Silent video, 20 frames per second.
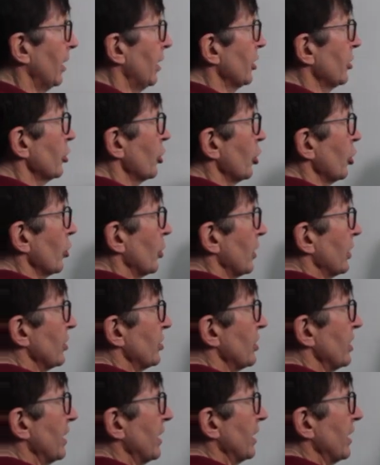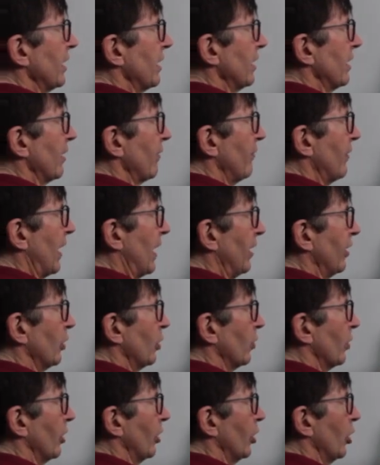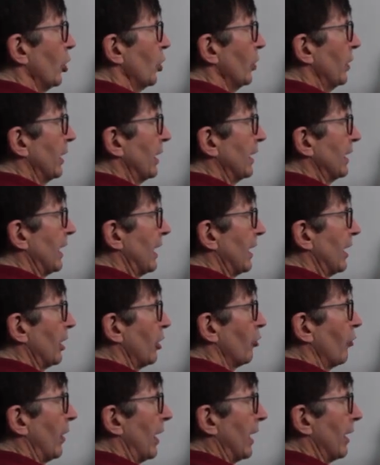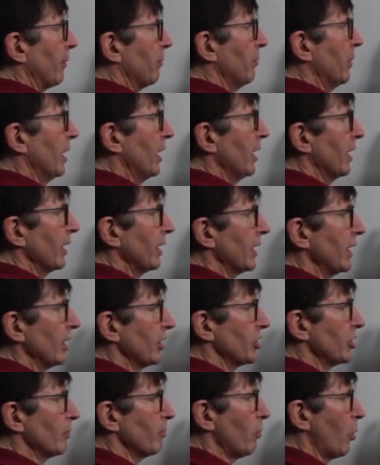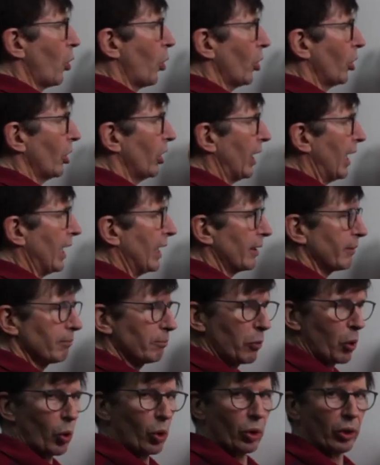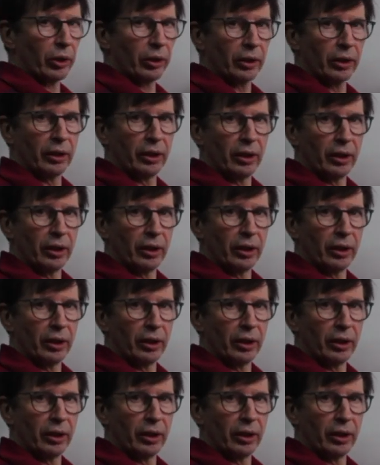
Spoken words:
So you can see the value on the loading diagram gets more and more